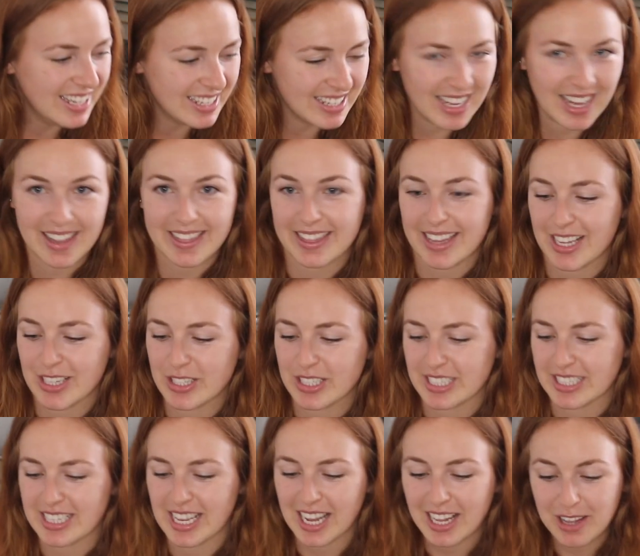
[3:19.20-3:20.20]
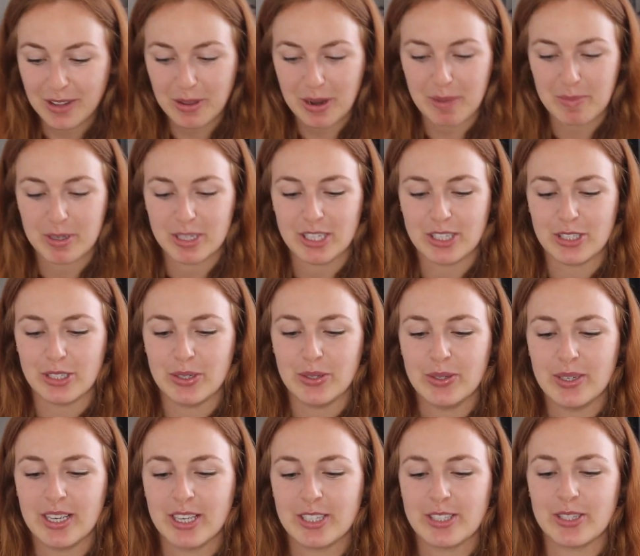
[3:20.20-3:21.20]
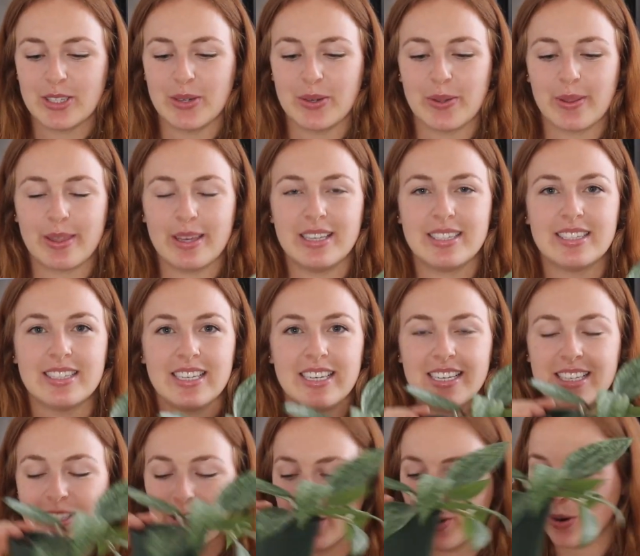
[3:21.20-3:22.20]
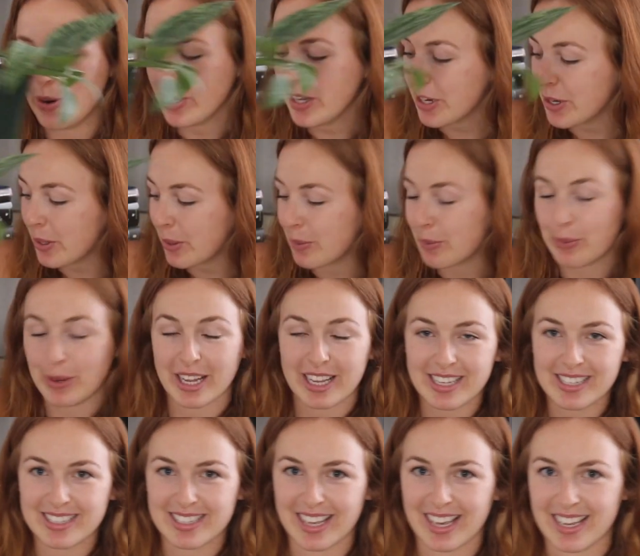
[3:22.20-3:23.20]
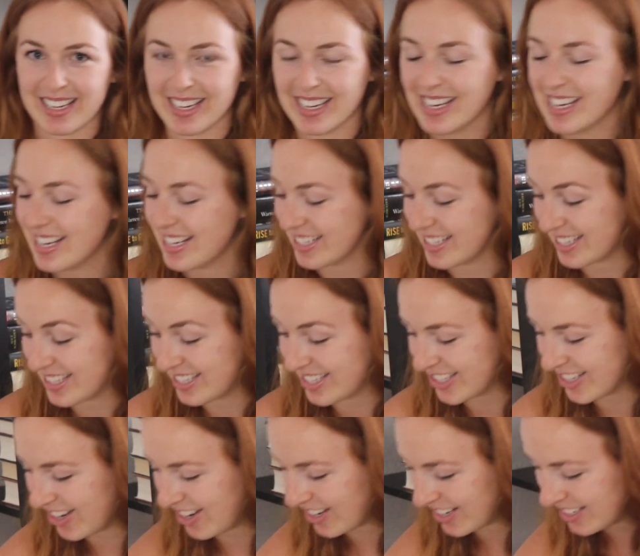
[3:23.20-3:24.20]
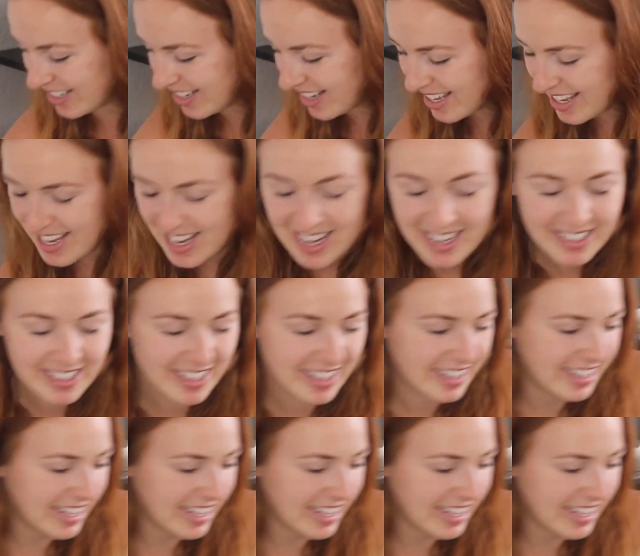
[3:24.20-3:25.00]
yeah, that's exactly what I'm gonna do. So this is Hoya ring sand is done. The